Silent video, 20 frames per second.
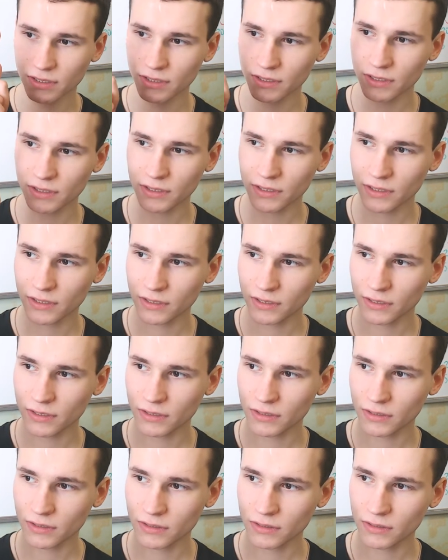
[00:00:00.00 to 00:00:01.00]

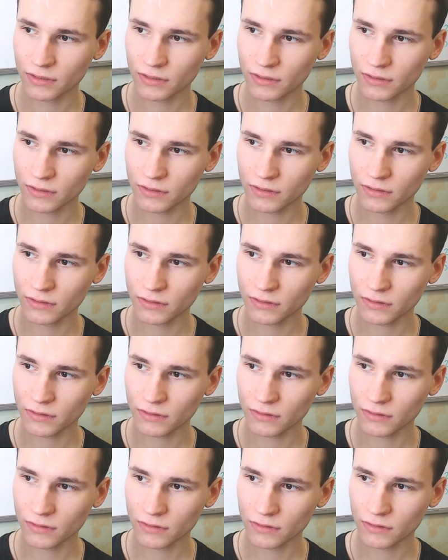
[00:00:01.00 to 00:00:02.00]

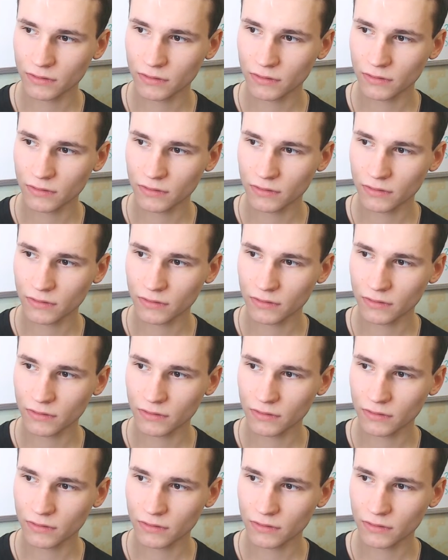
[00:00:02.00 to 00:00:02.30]
Nobody speaks.